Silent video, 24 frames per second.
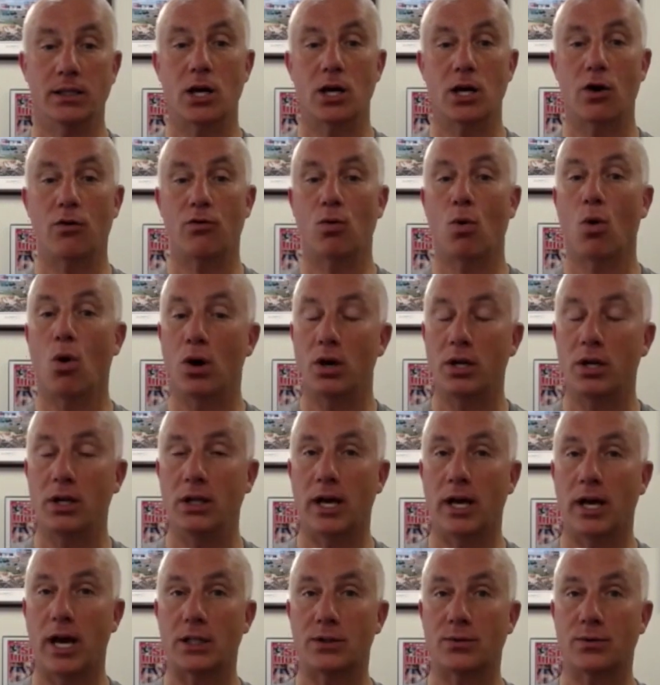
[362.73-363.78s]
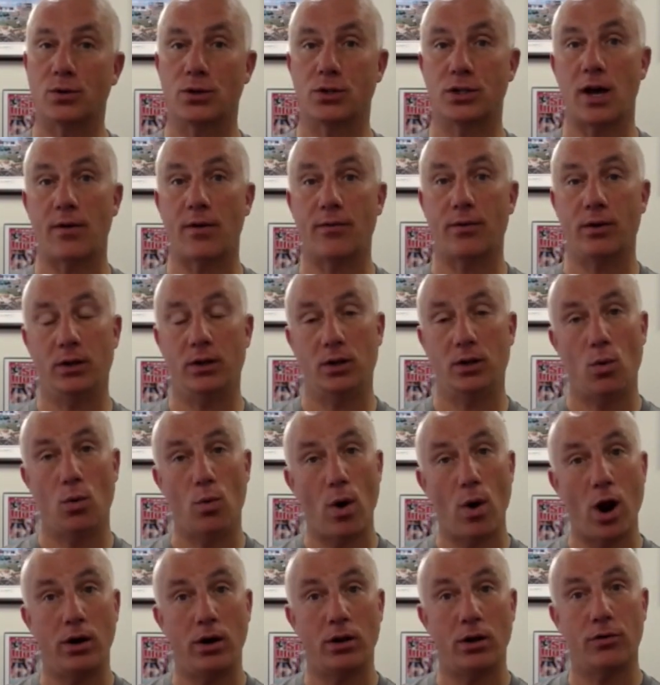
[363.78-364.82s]
self-quarantine lasts for 7, the
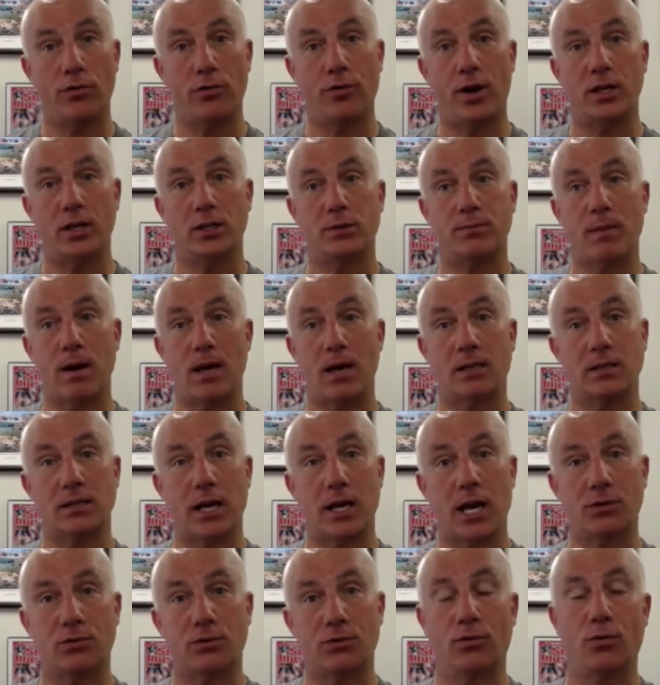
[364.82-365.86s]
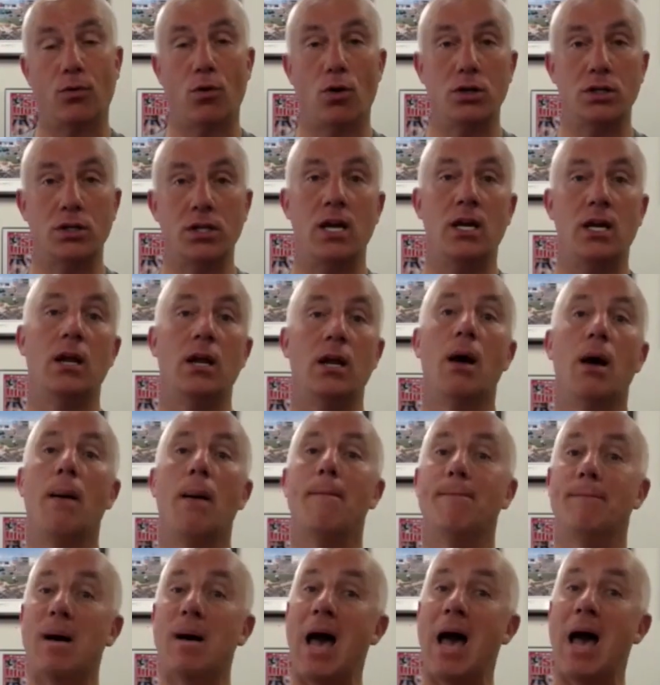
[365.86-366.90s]
wearing the face mask lasts for 14,
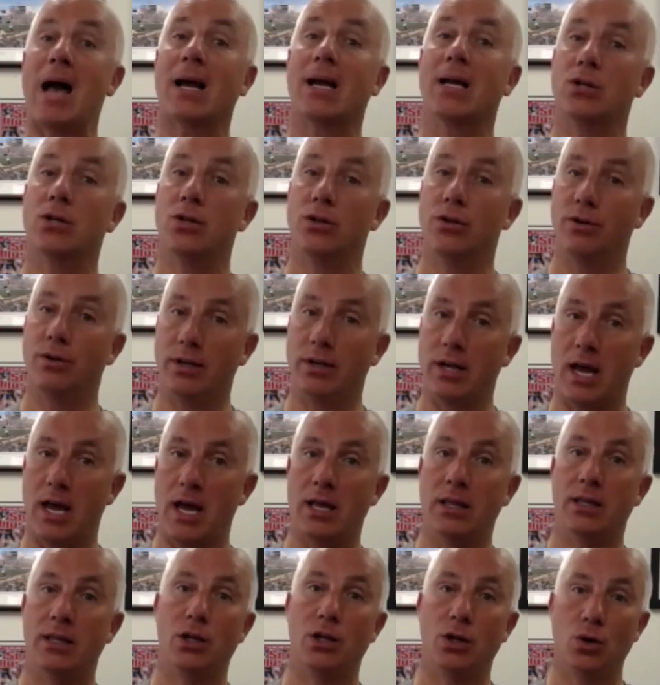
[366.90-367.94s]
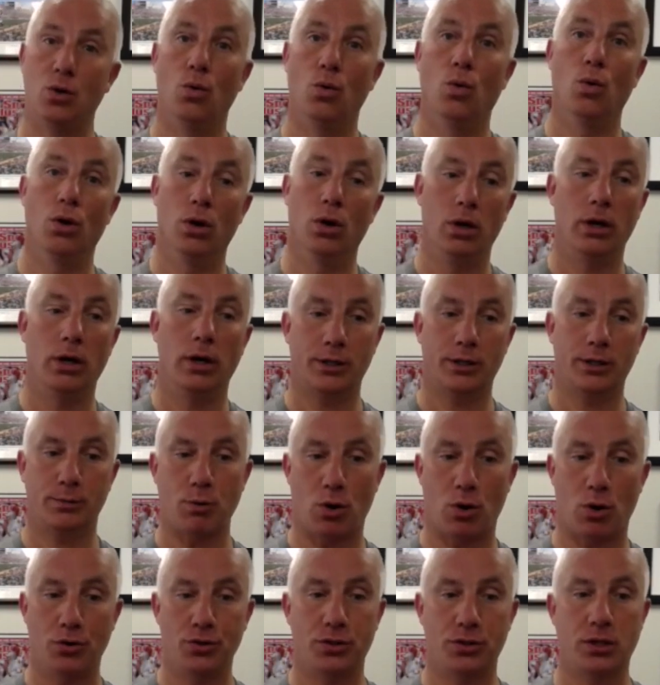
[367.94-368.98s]
back to the day that you were
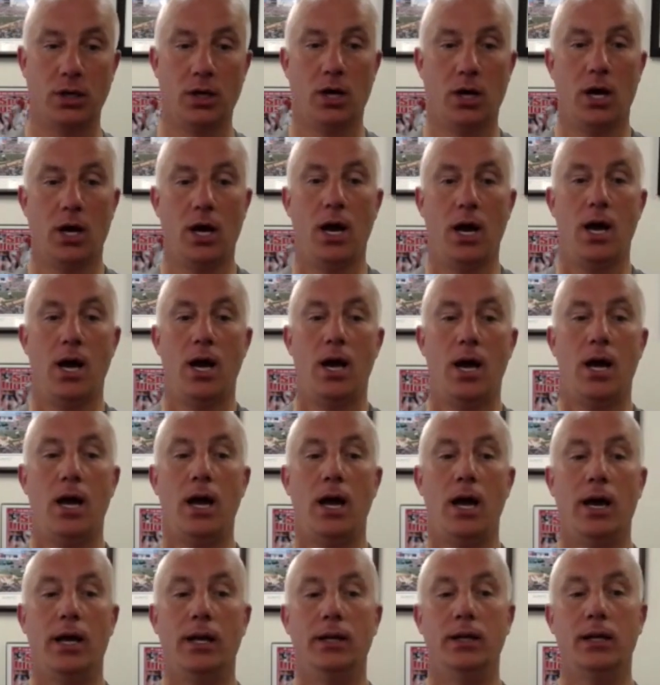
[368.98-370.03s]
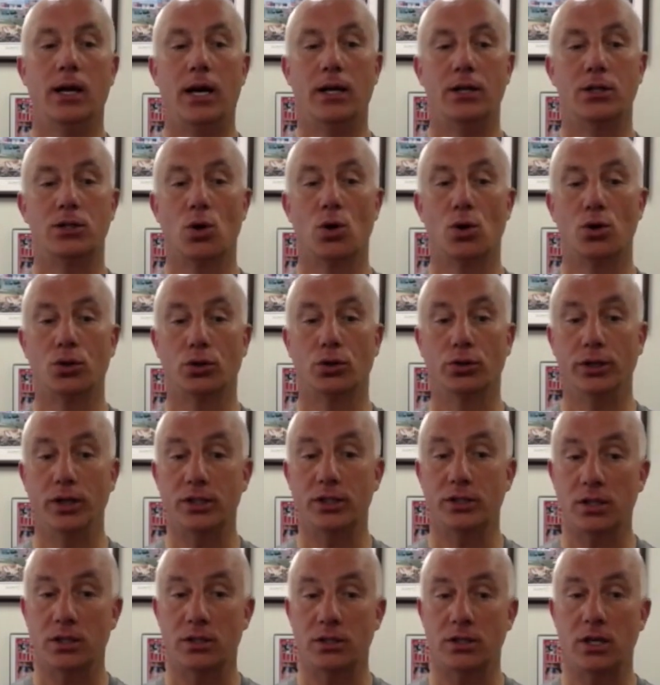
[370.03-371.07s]
exposed. And social
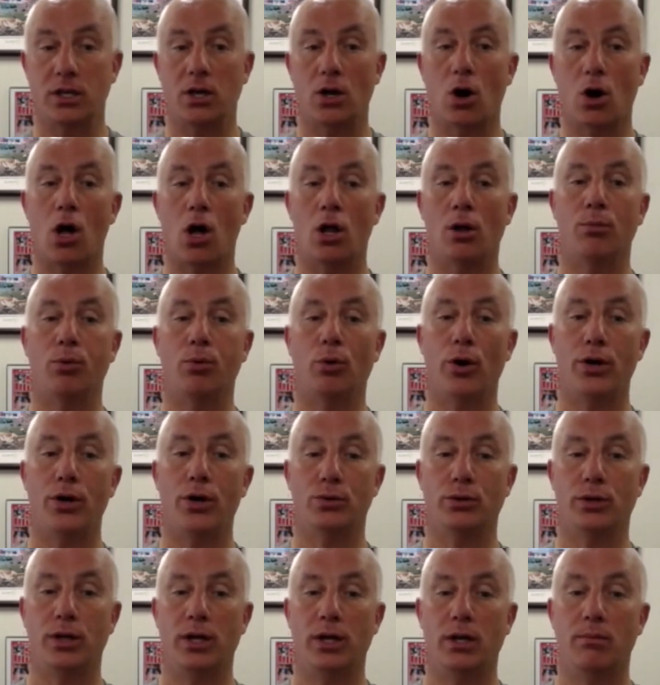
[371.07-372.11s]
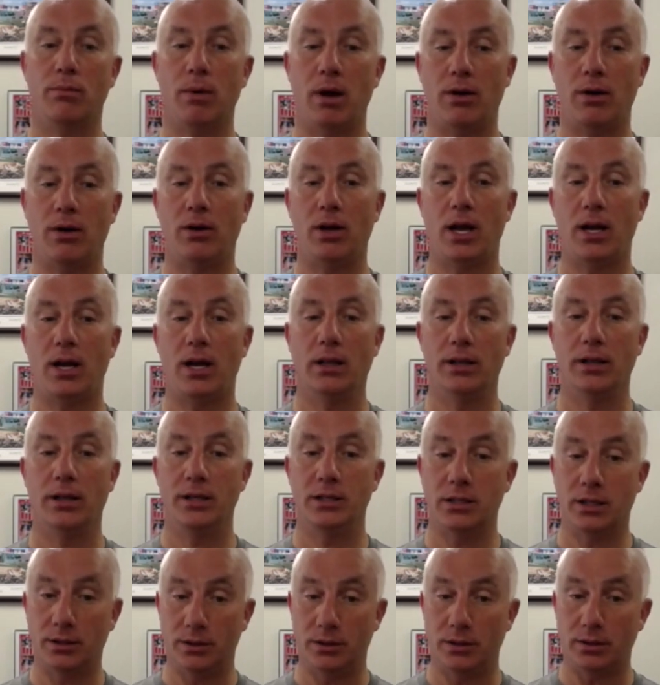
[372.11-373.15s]
distancing, all employees will need to maintain at
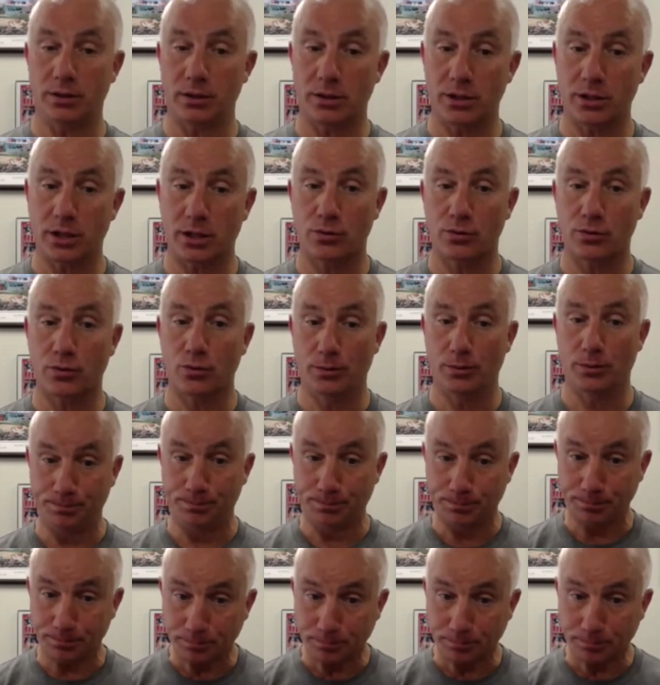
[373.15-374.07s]
least a 6-foot